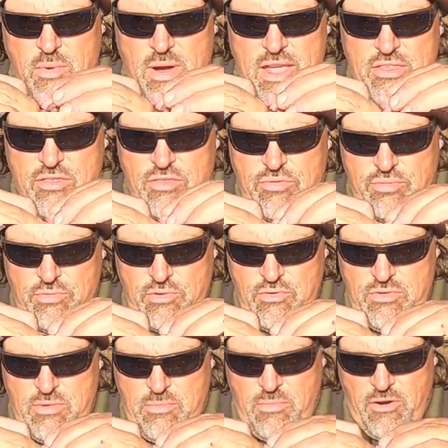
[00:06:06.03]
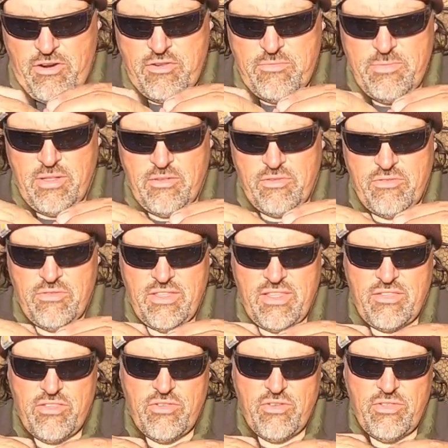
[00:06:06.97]
way through the marshmallow
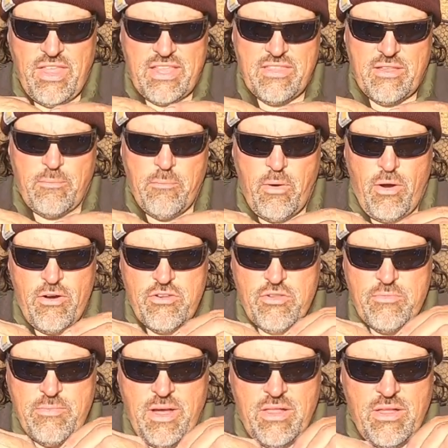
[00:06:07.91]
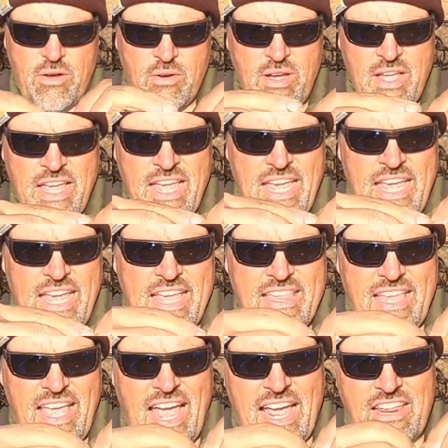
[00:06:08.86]
so that the marshmallow
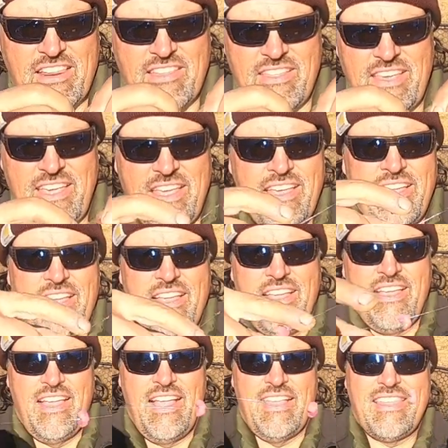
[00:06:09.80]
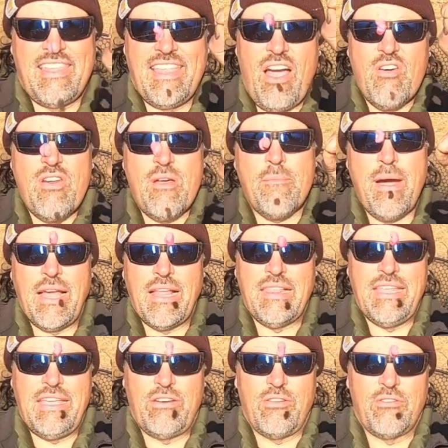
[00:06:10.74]
is actually, it's down on my
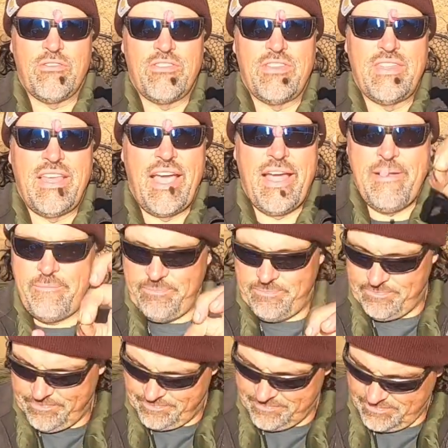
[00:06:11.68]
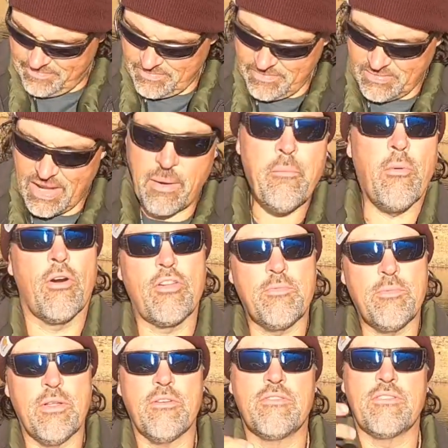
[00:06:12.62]
leader. See that? That
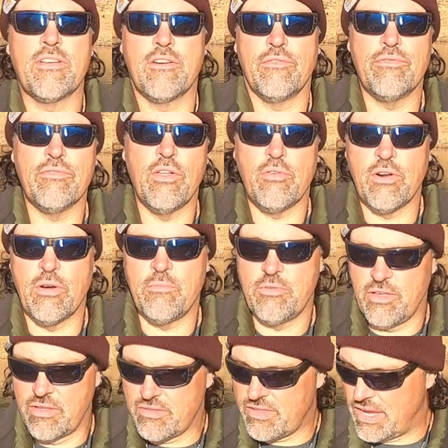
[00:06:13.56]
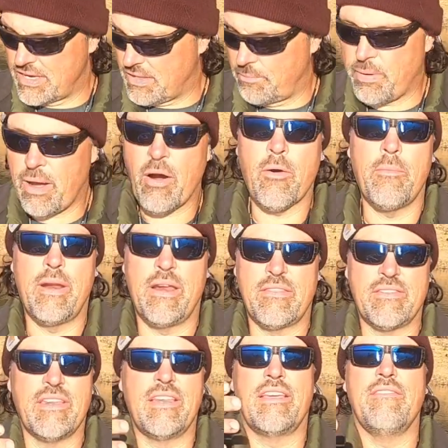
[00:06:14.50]
marshmallow is going to float up just like the power bait.
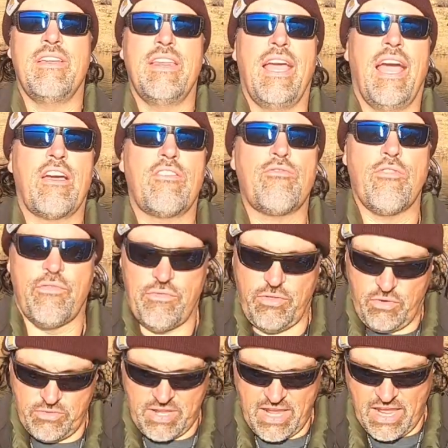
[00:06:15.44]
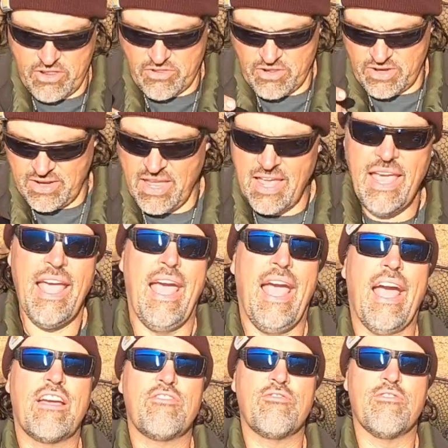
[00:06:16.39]
It's going to give it extra flotation,
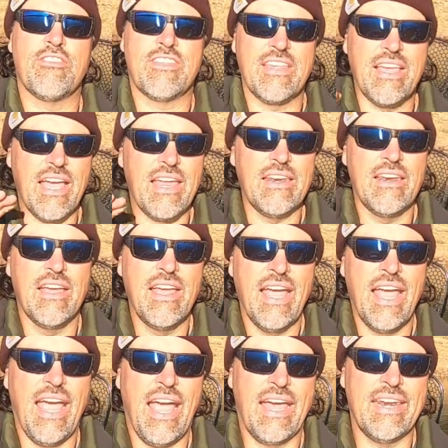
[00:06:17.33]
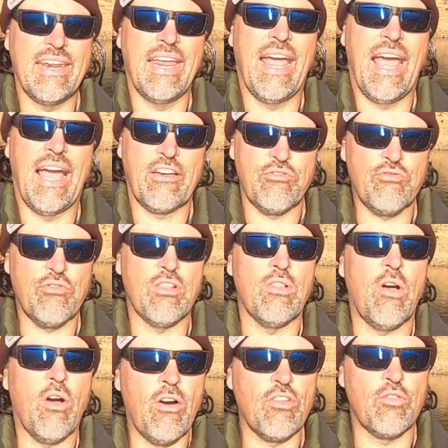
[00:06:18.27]
extra scent, and an extra
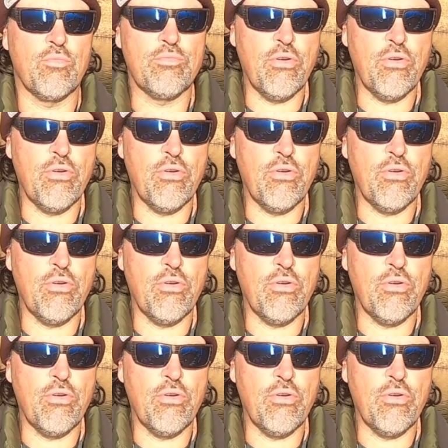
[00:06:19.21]
large